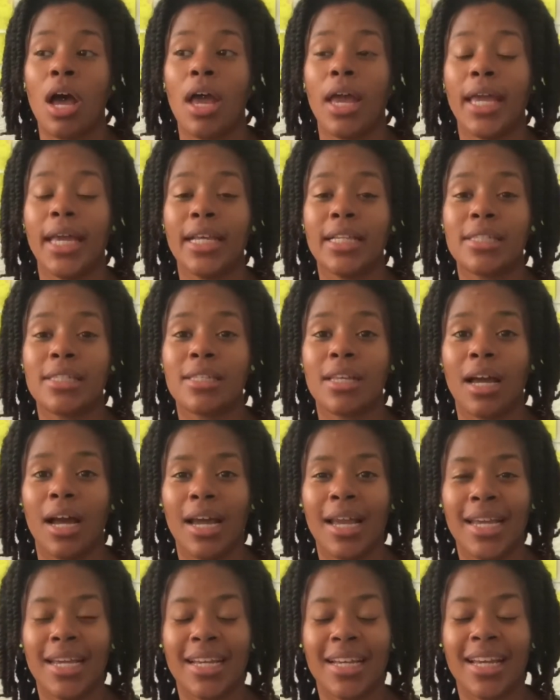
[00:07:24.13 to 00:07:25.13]
It's
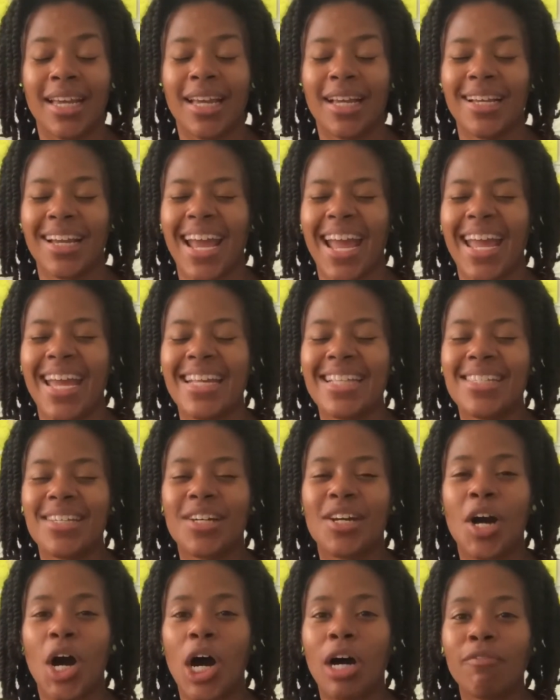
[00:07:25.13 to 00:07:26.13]
a
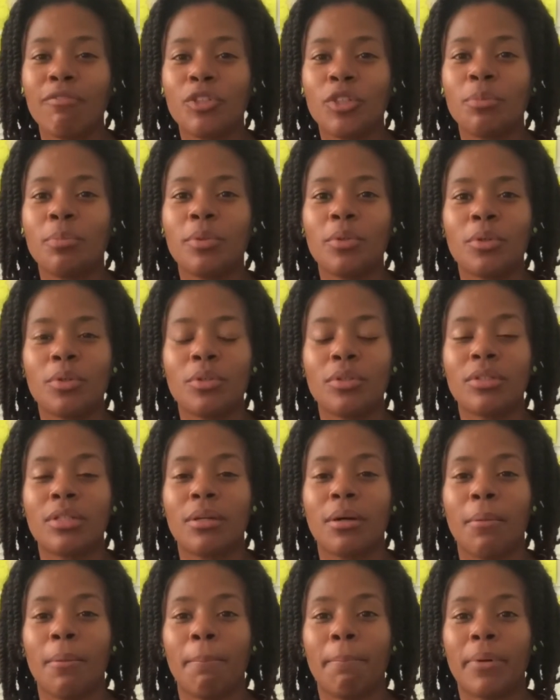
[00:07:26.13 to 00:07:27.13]
comfortable
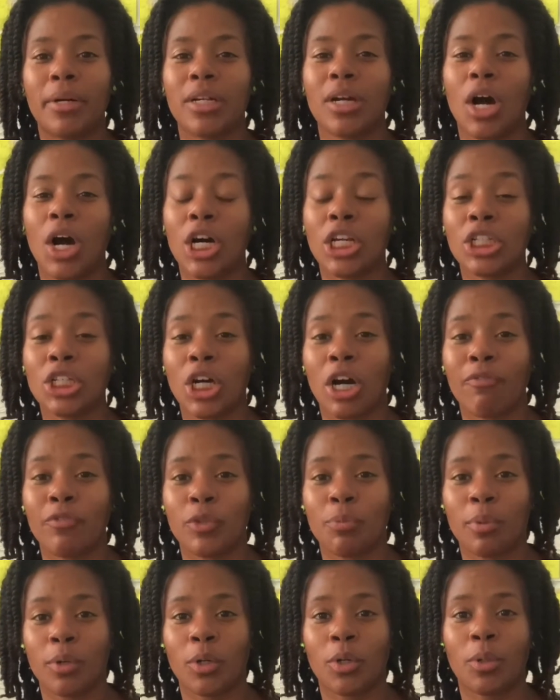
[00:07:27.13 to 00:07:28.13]
but
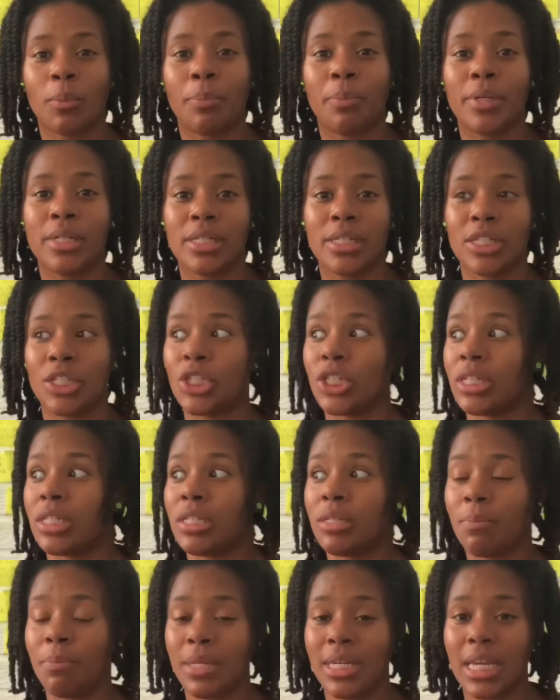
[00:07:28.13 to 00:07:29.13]
uncomfortable position
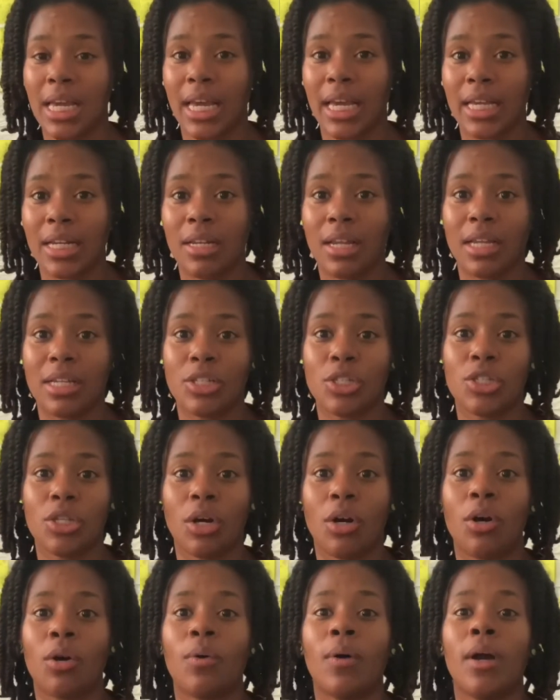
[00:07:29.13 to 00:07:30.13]
to be in, and so